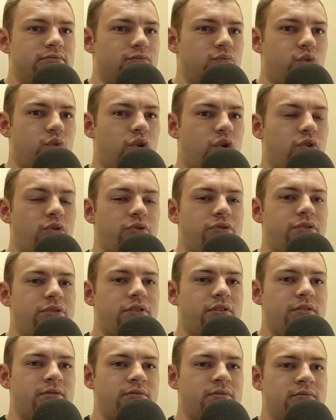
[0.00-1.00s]
world
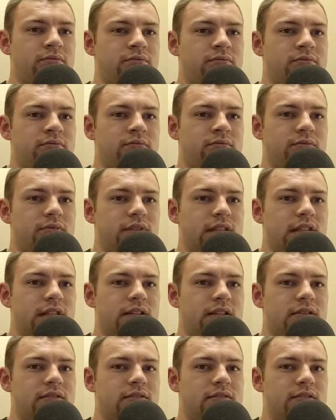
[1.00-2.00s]

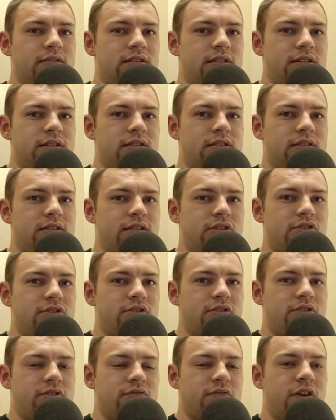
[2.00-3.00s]
that it
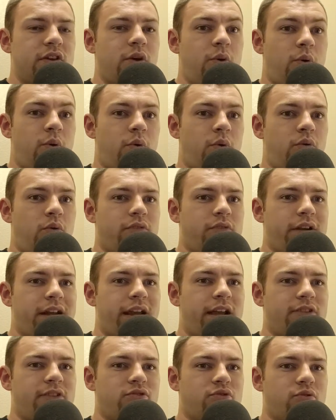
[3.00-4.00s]
just felt
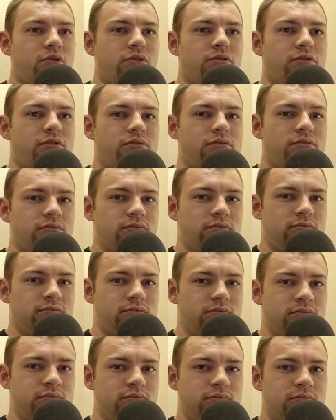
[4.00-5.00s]
natural.
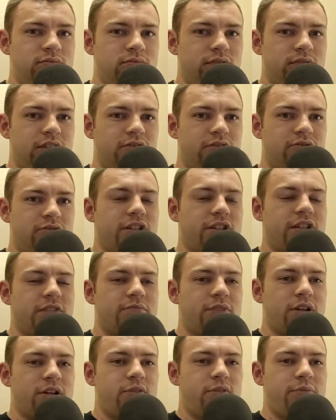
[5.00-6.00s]
Like, drinking
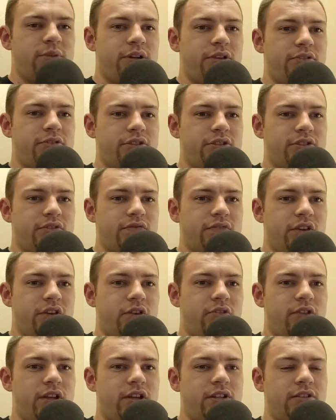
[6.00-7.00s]
butterbeer just
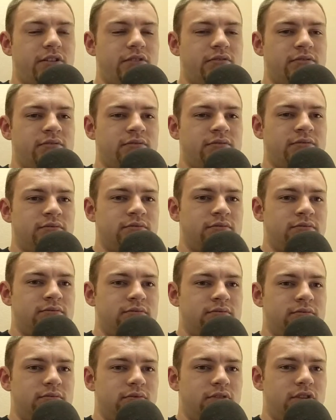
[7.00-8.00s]
felt like
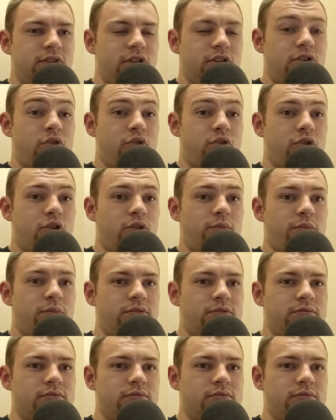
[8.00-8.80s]
the norm.